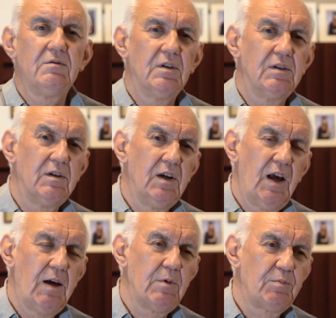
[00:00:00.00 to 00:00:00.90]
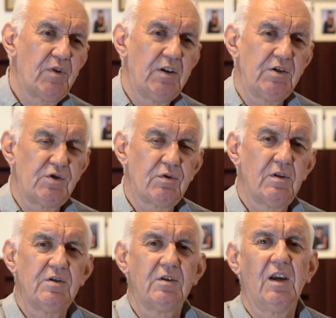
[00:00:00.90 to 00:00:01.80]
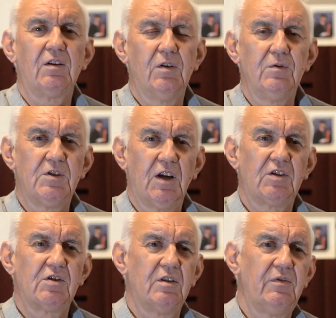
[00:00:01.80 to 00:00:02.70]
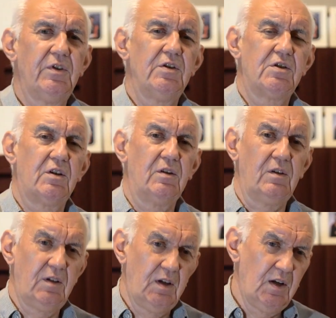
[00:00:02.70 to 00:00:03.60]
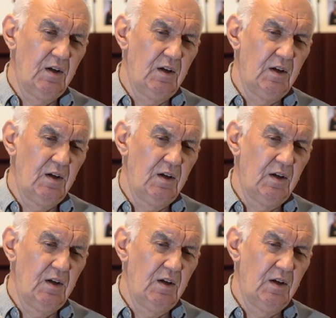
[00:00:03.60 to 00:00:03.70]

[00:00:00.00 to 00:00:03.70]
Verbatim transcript: uh, ham operators trying to get contacts on a vertical,